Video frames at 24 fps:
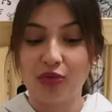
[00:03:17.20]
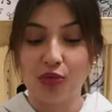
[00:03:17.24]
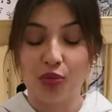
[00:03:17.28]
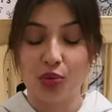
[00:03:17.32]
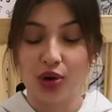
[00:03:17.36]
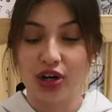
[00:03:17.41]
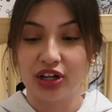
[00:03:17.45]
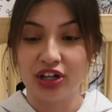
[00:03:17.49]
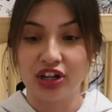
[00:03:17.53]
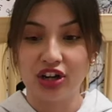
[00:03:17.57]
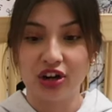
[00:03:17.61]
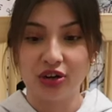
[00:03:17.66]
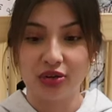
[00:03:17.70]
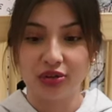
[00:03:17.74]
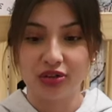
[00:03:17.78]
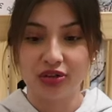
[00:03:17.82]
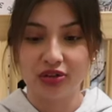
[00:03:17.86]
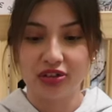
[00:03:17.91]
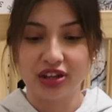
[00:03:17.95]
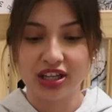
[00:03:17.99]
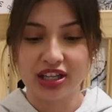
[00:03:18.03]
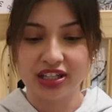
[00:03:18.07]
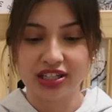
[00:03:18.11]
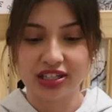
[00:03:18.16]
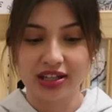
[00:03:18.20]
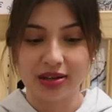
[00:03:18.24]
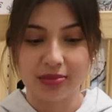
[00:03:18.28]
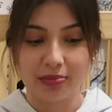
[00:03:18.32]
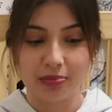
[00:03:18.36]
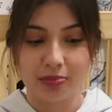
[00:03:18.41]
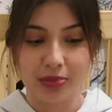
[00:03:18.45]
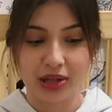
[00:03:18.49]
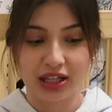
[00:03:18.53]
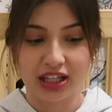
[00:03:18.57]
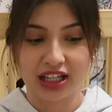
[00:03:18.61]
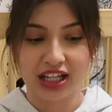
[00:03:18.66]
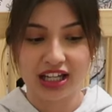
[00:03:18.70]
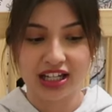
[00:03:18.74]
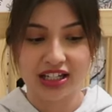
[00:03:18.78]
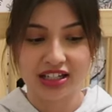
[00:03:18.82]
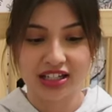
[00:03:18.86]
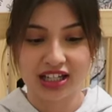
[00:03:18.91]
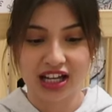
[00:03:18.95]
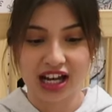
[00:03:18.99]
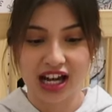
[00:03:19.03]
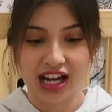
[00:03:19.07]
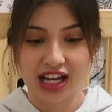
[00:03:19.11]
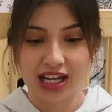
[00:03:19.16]
would go through this a million
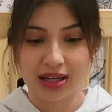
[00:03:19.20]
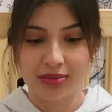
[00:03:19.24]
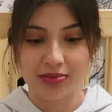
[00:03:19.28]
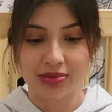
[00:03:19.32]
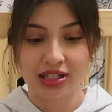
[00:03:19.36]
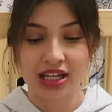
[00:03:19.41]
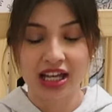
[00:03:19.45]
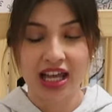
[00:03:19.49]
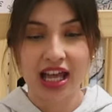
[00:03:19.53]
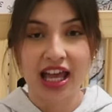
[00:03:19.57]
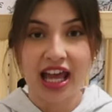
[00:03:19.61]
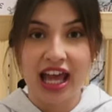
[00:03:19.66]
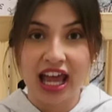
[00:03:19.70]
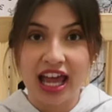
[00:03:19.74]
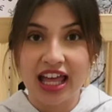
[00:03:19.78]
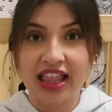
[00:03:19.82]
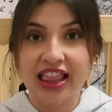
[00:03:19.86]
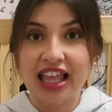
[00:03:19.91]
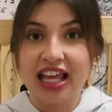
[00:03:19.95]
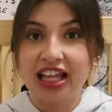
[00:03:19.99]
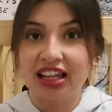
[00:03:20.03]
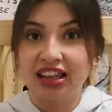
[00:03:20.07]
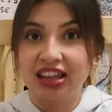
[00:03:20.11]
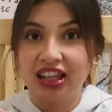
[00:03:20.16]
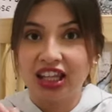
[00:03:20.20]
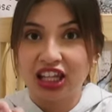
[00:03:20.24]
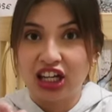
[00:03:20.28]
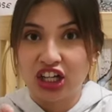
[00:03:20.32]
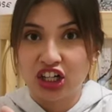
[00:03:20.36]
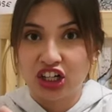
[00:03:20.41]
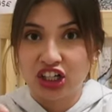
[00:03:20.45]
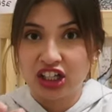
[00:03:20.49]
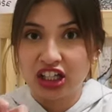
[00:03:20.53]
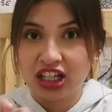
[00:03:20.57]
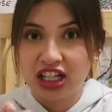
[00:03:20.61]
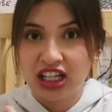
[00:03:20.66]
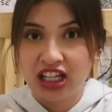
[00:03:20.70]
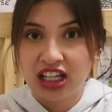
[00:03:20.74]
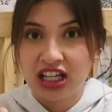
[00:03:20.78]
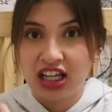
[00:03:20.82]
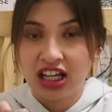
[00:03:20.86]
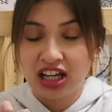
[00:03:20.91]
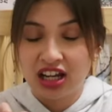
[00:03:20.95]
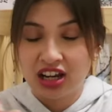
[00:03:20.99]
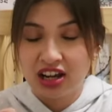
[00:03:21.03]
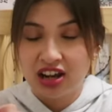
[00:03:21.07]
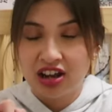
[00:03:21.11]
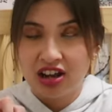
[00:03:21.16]
times, and they literally
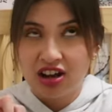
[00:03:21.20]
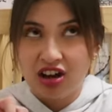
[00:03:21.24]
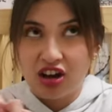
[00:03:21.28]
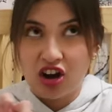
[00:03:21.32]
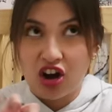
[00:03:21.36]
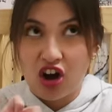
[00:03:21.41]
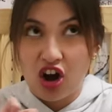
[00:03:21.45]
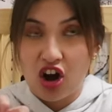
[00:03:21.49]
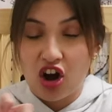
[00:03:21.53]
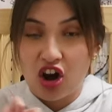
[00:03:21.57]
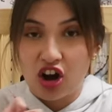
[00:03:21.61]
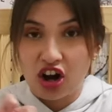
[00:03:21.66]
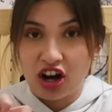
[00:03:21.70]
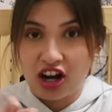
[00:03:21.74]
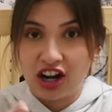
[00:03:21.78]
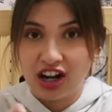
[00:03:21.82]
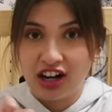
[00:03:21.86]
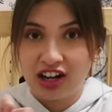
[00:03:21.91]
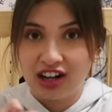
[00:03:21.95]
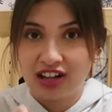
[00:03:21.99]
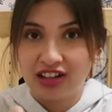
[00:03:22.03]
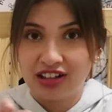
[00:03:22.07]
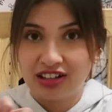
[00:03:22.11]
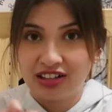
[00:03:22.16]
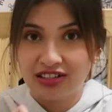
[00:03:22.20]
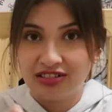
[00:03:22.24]
are